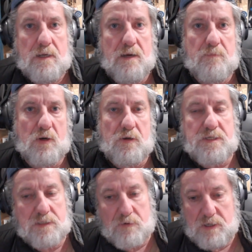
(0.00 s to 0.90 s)
But I
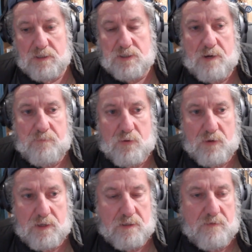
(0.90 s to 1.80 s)
disagree on this one
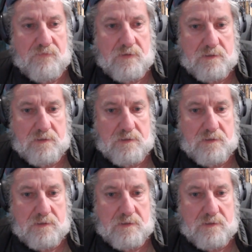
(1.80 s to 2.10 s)
point that you've